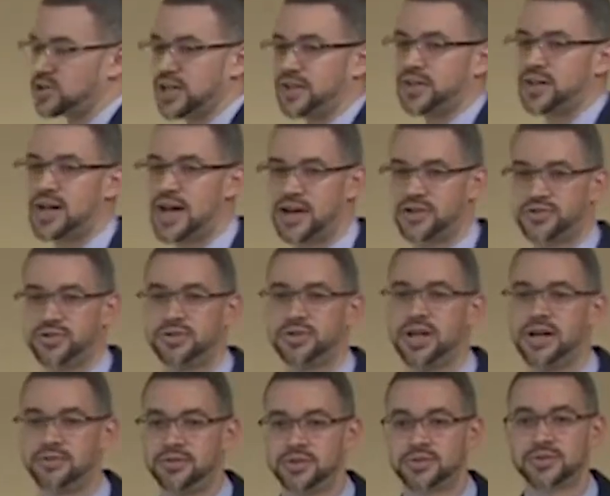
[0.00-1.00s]
at the national
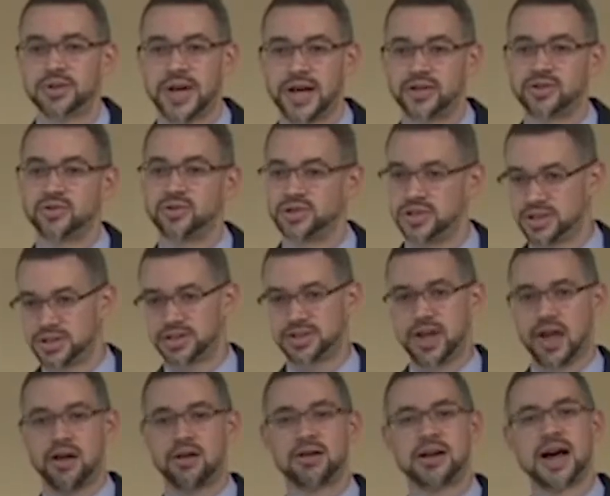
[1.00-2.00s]
level. Okay, so it just
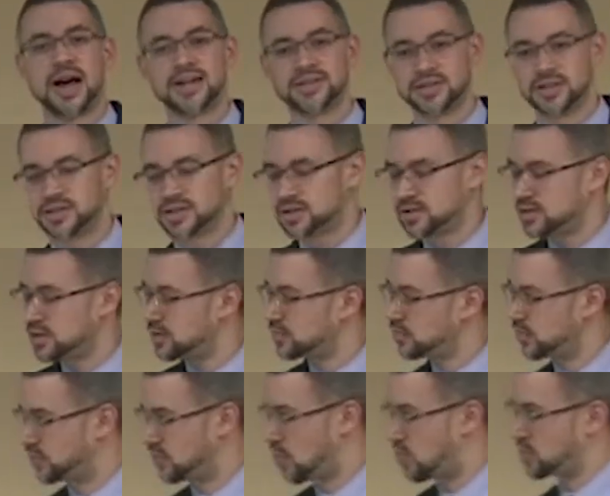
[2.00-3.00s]
standardizes
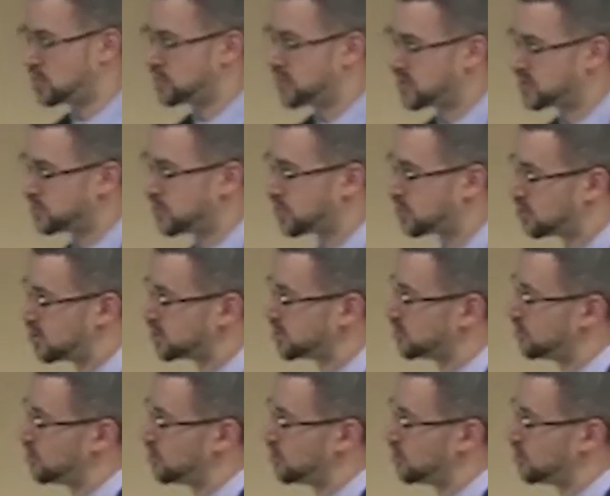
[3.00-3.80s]
performance measurement across the